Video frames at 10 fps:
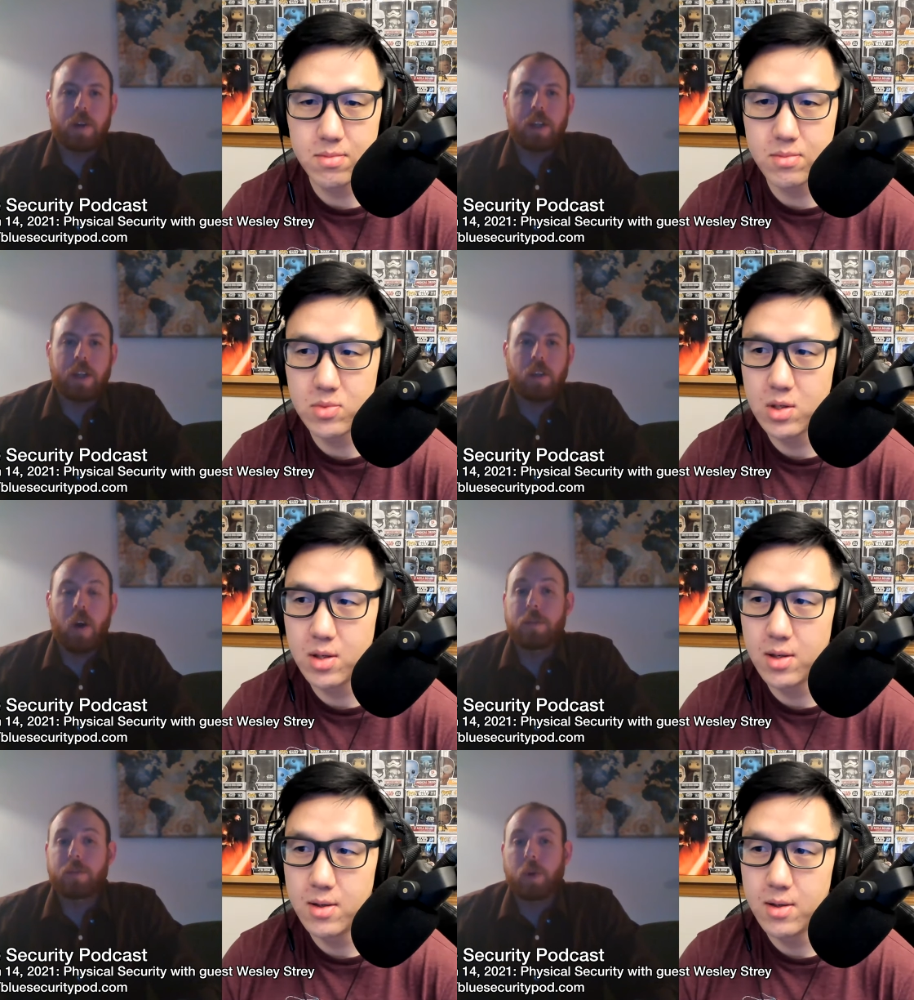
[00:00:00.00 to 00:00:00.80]
Speaker 1: in
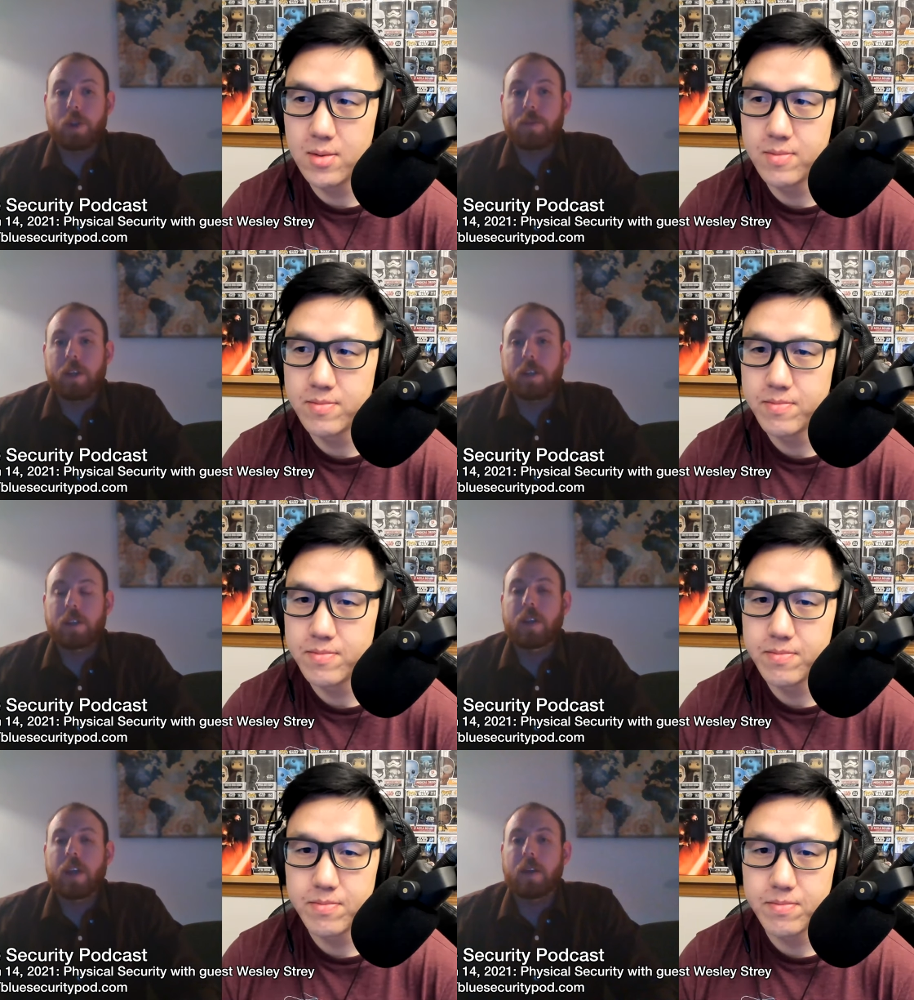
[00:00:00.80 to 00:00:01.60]
law enforcement
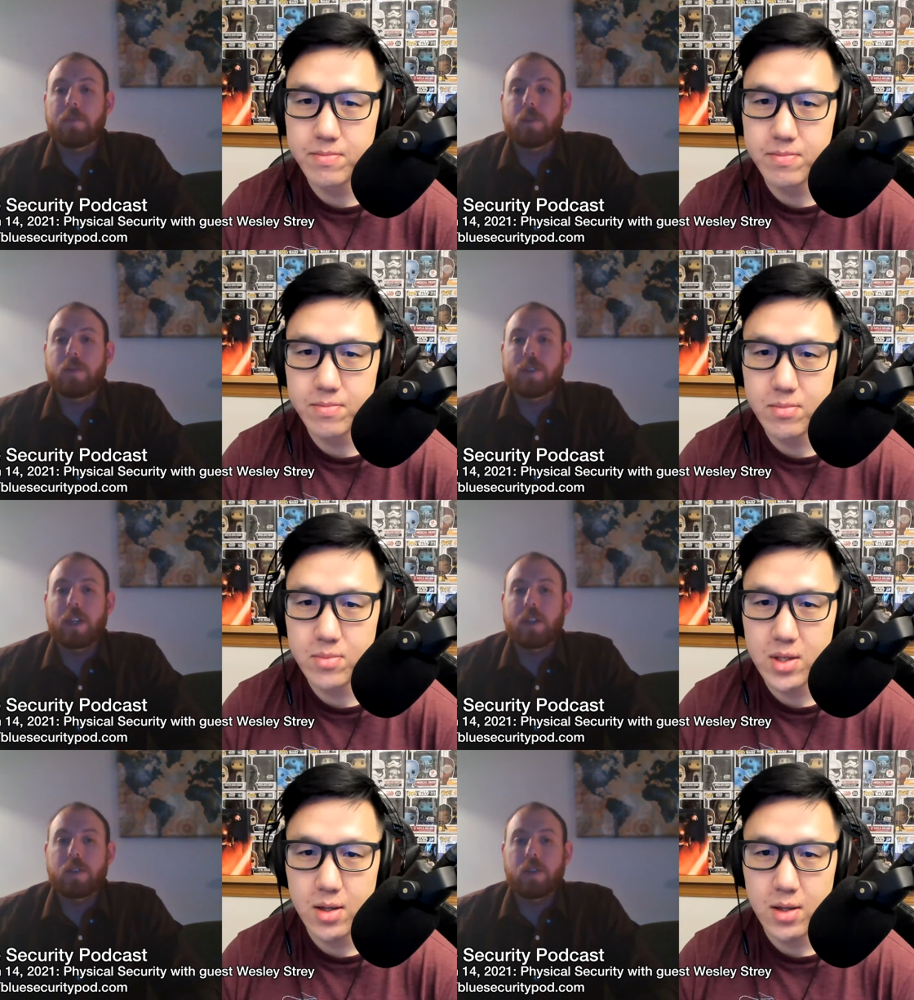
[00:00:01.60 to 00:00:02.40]
and moved
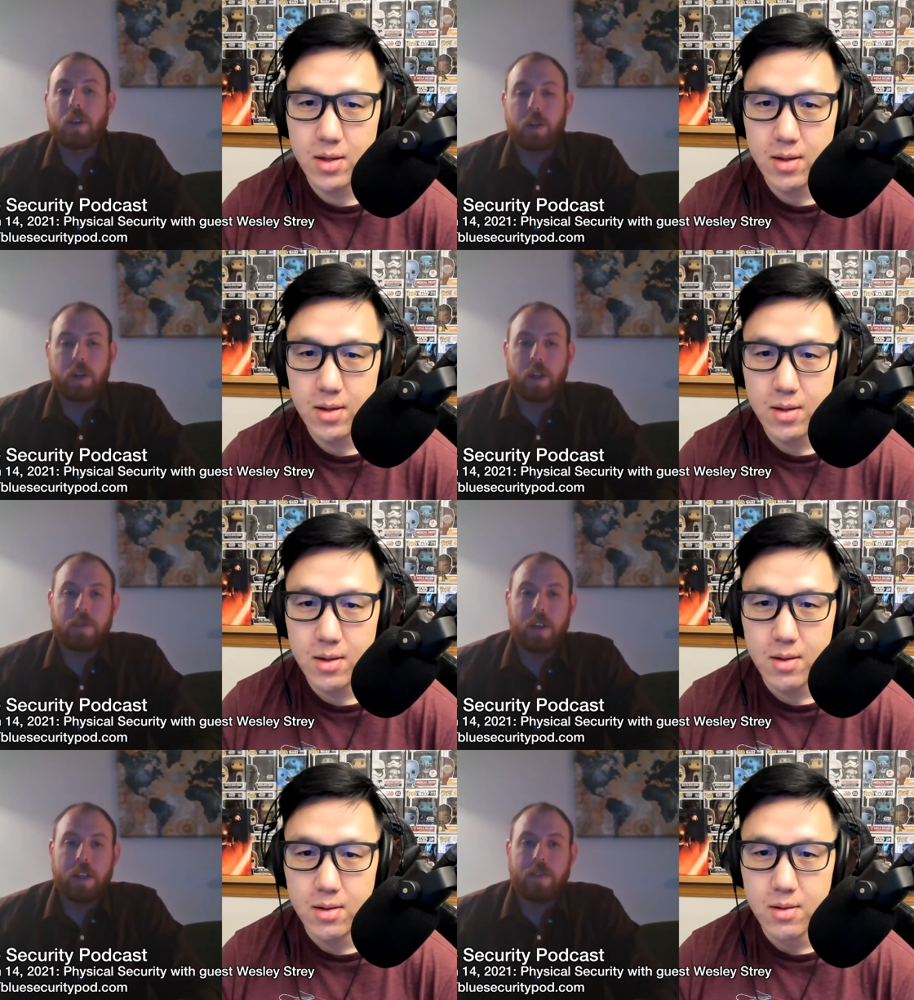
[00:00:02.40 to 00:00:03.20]
into a career in
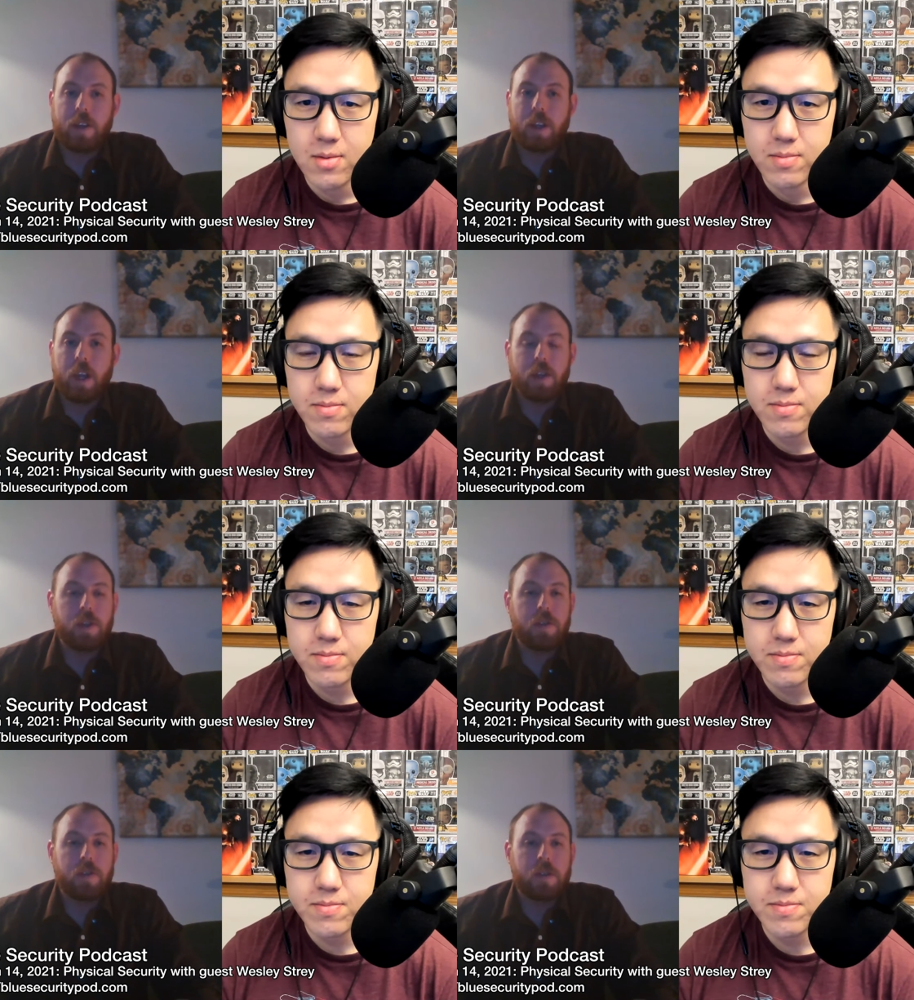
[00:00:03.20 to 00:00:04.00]

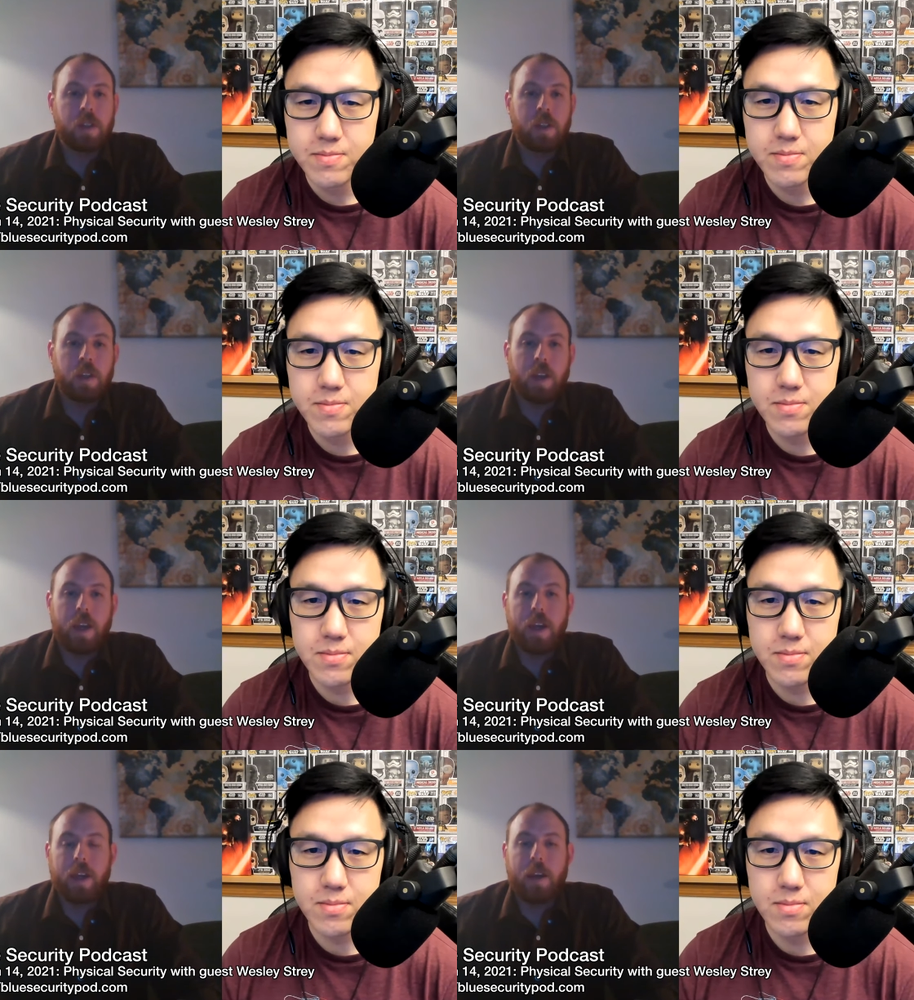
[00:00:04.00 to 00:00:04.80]
investigations.
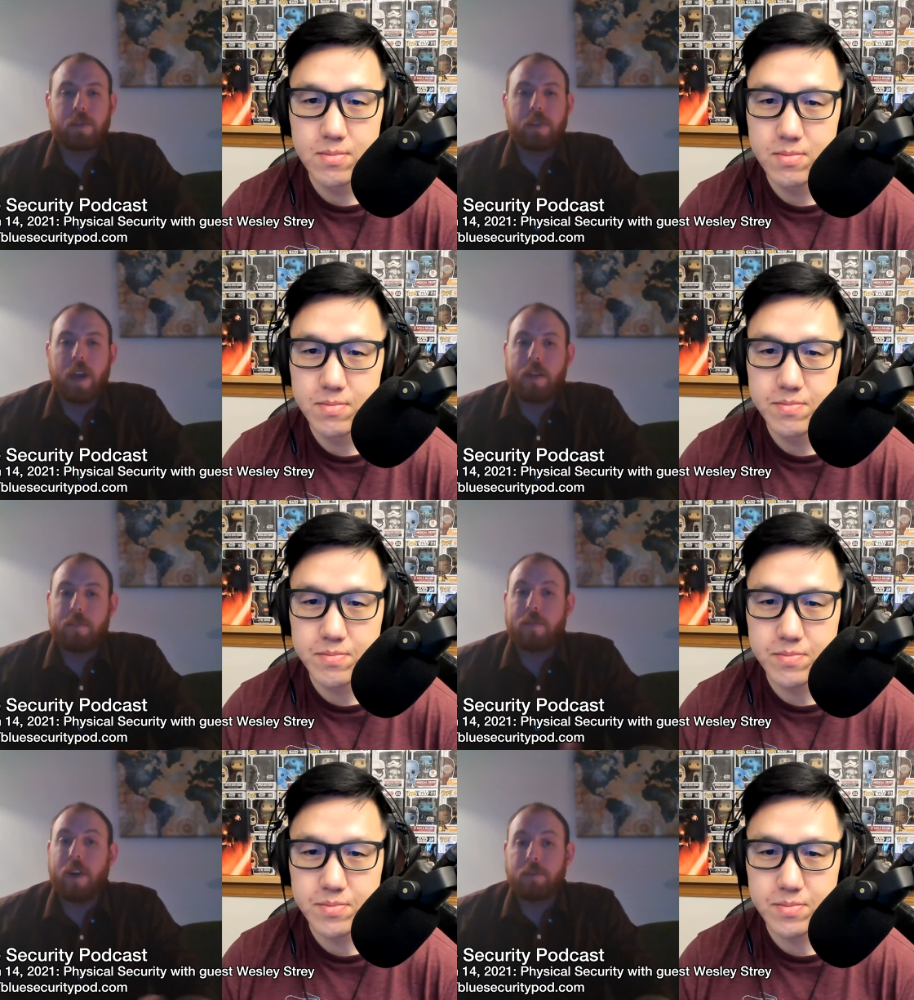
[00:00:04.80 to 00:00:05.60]
And after that, I
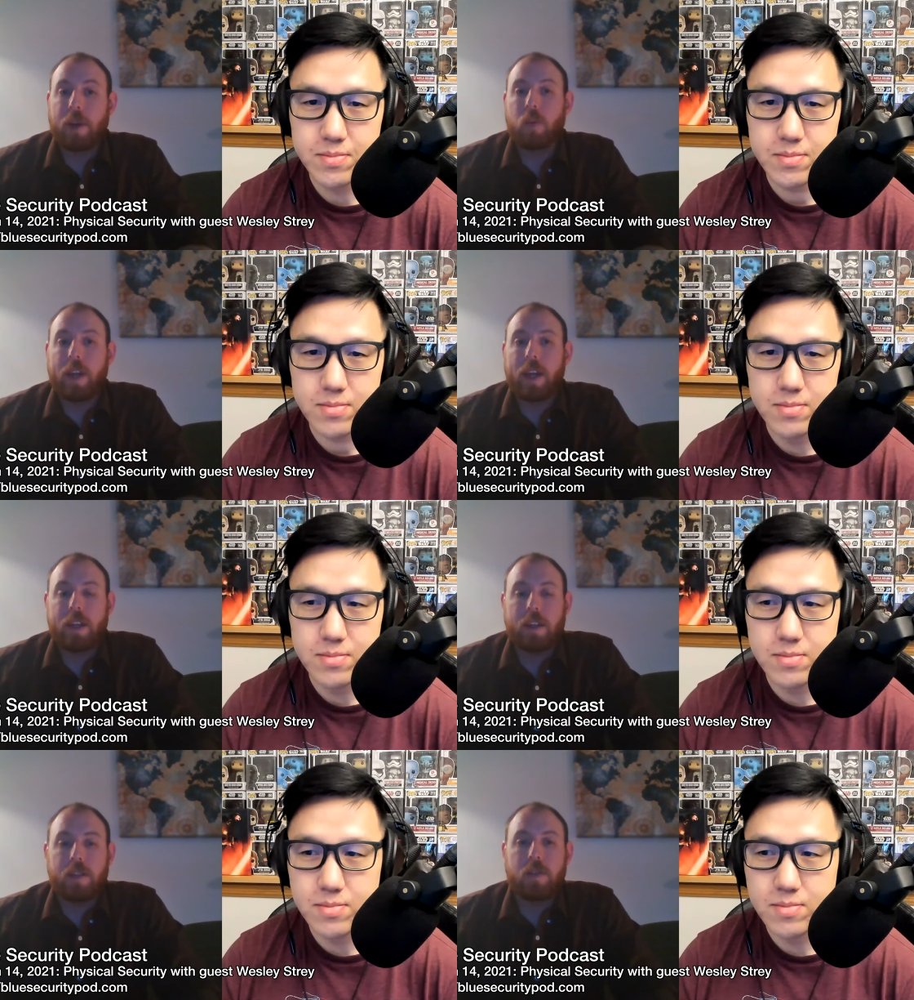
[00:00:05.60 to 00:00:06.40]
found my way
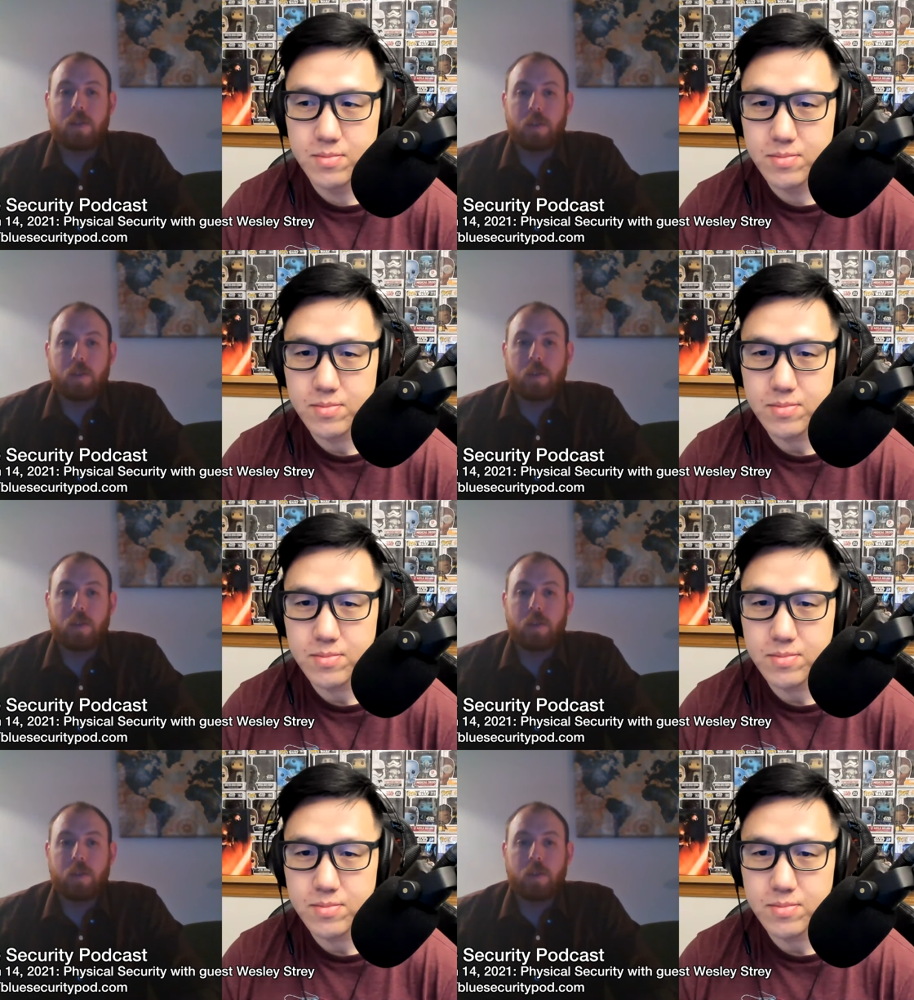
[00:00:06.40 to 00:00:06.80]
into